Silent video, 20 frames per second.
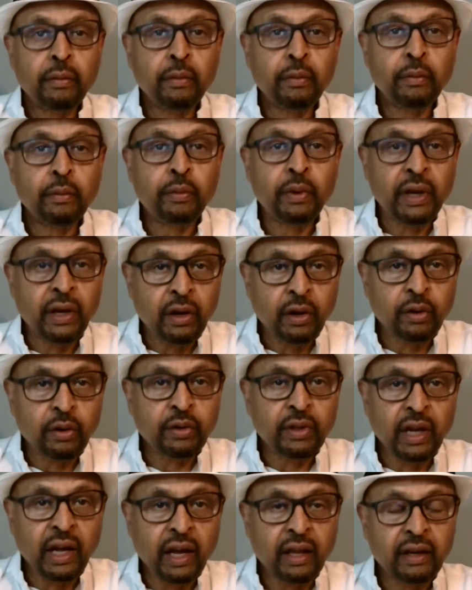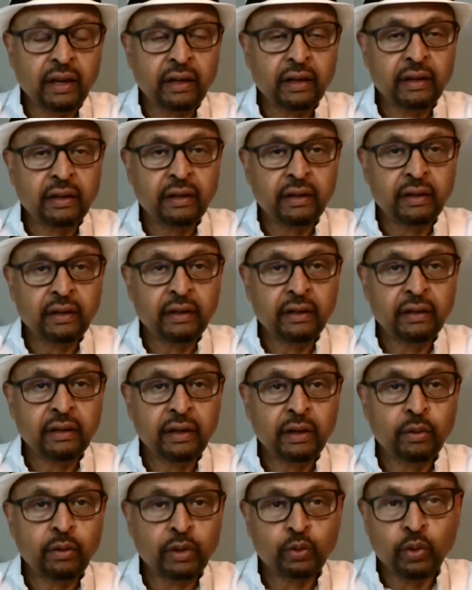we know that
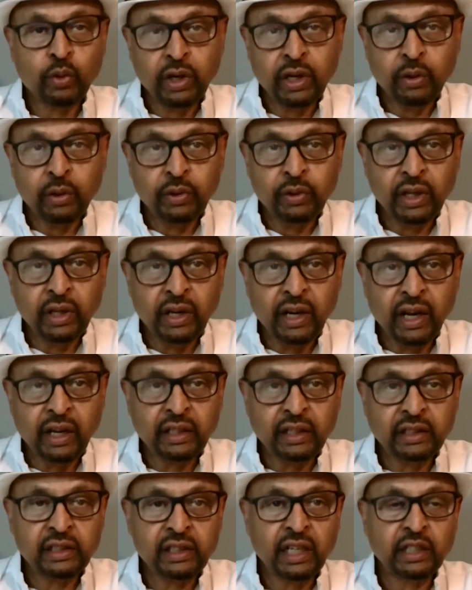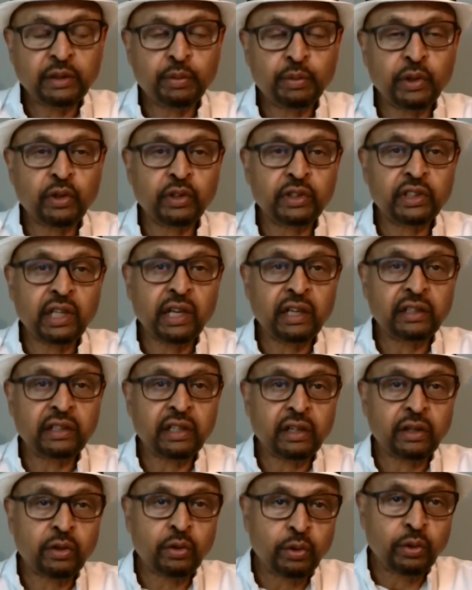he was working with the United States because
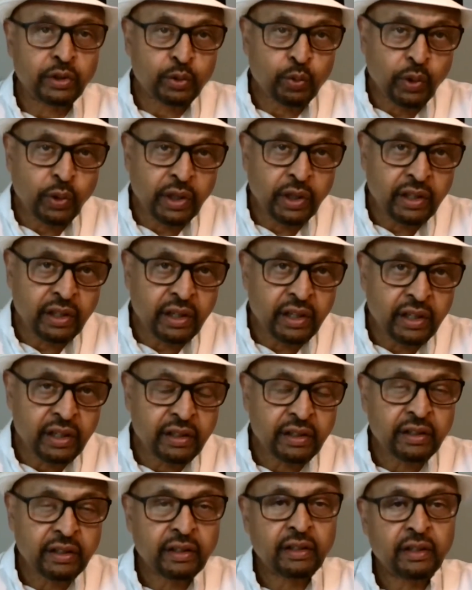Senator Kuntz went there.